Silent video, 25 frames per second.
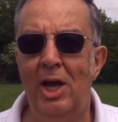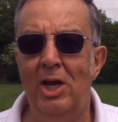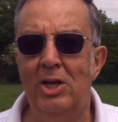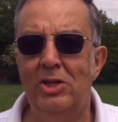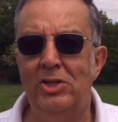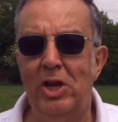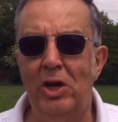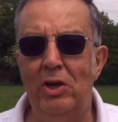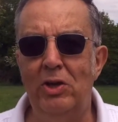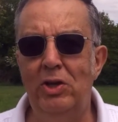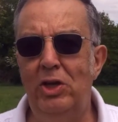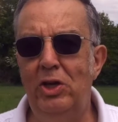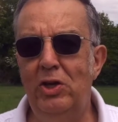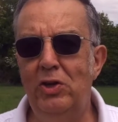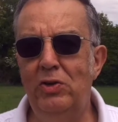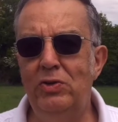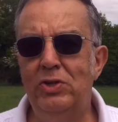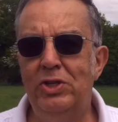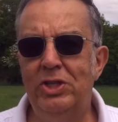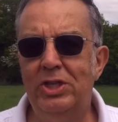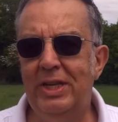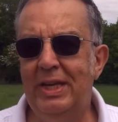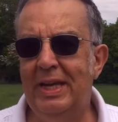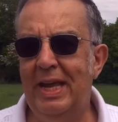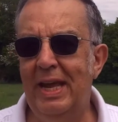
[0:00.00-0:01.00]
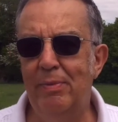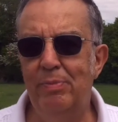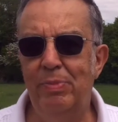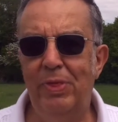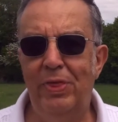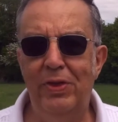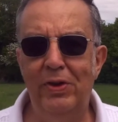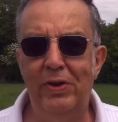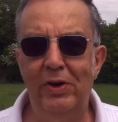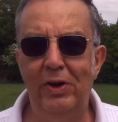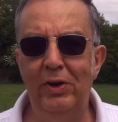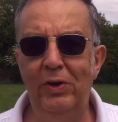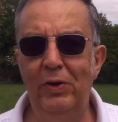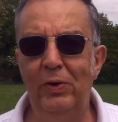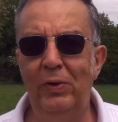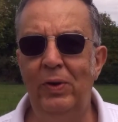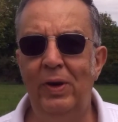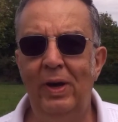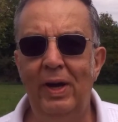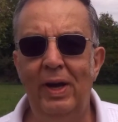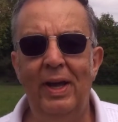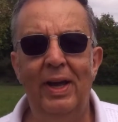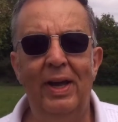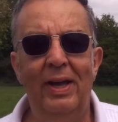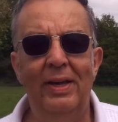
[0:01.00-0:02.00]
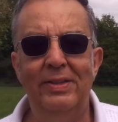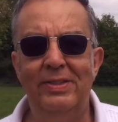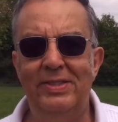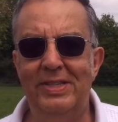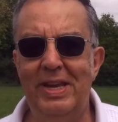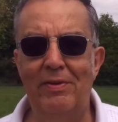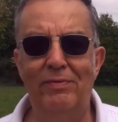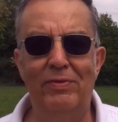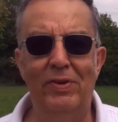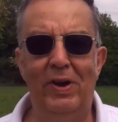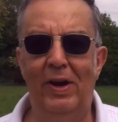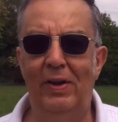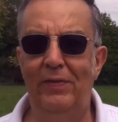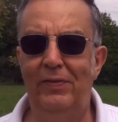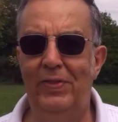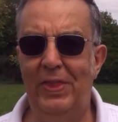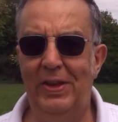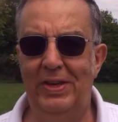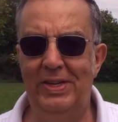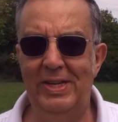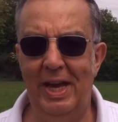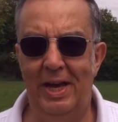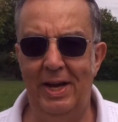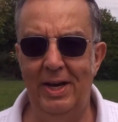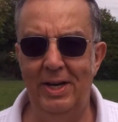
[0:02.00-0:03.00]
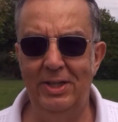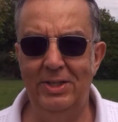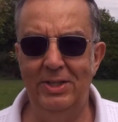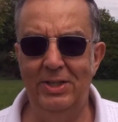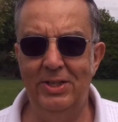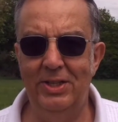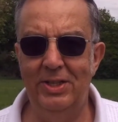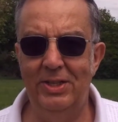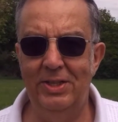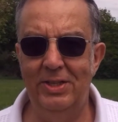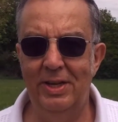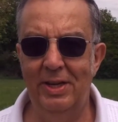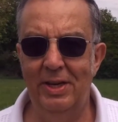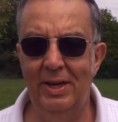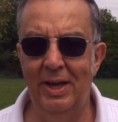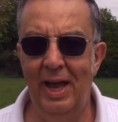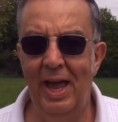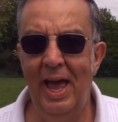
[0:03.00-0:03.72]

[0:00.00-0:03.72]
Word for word: So you skip through several of the tasks